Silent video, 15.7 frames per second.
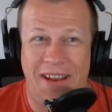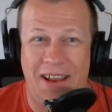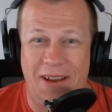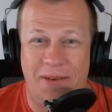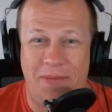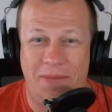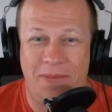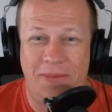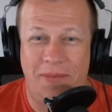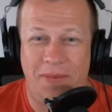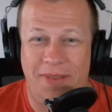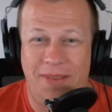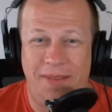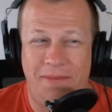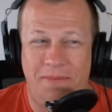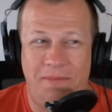yeah.
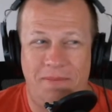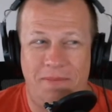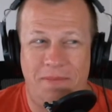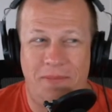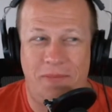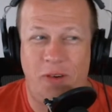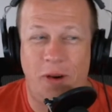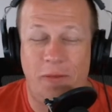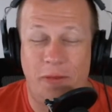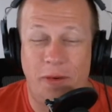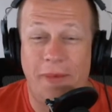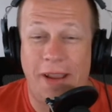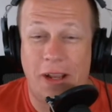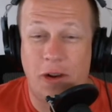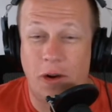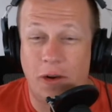From, from
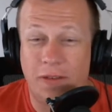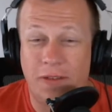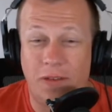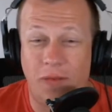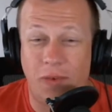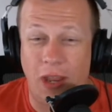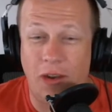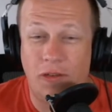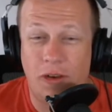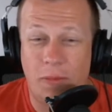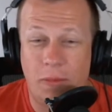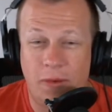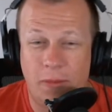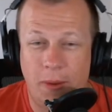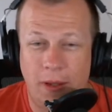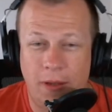a cost of entry
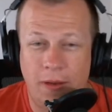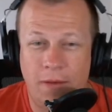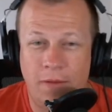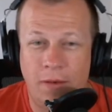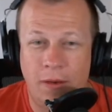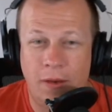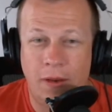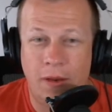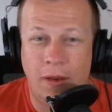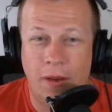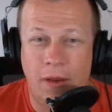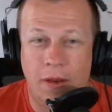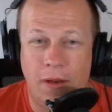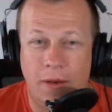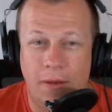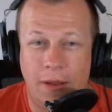perspective,
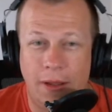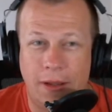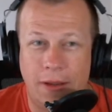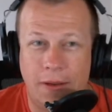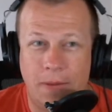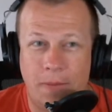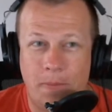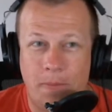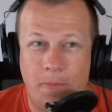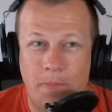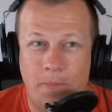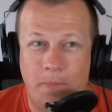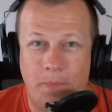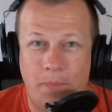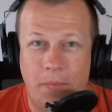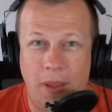like,
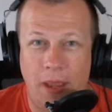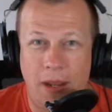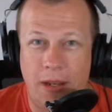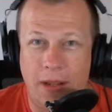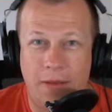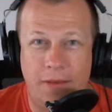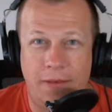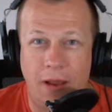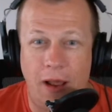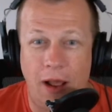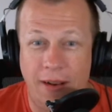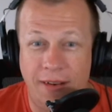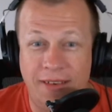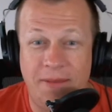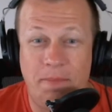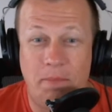it is
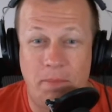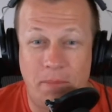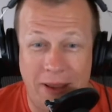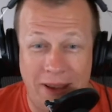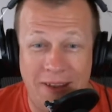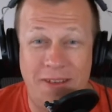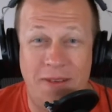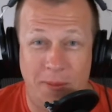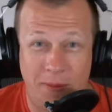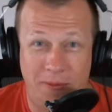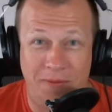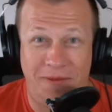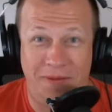unbeatable.